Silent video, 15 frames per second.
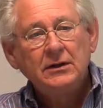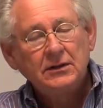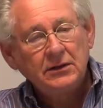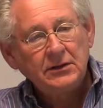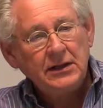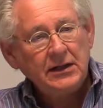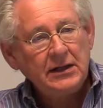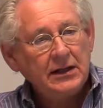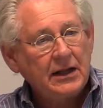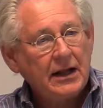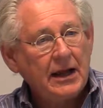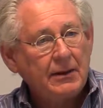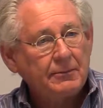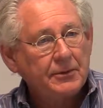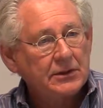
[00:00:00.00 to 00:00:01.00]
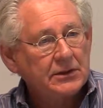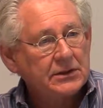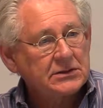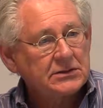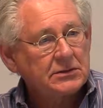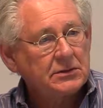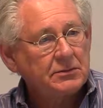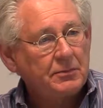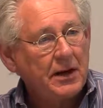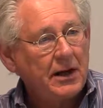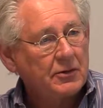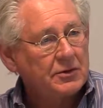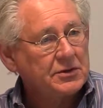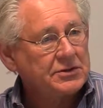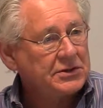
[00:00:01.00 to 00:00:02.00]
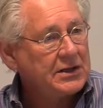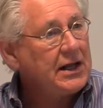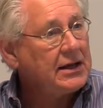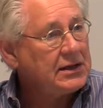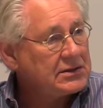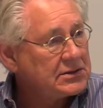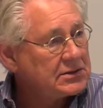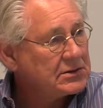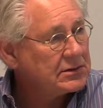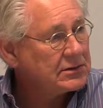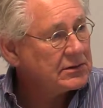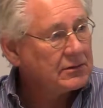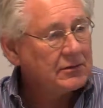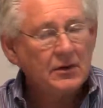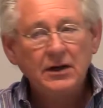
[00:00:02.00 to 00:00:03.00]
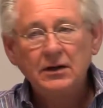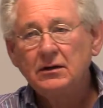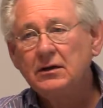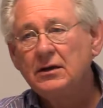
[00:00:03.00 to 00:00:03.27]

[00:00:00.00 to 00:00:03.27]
the leading capitalist power states, right,